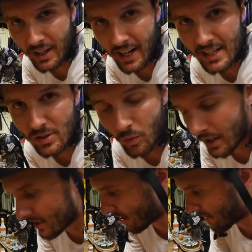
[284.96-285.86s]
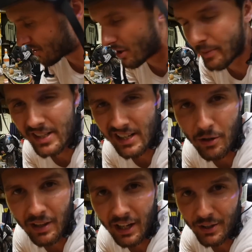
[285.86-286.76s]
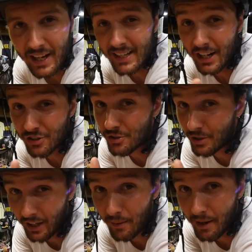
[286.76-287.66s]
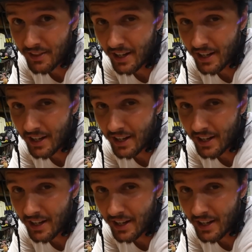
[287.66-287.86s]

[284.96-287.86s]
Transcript: guys what is on my scooter, because I know a lot of you guys actually do care about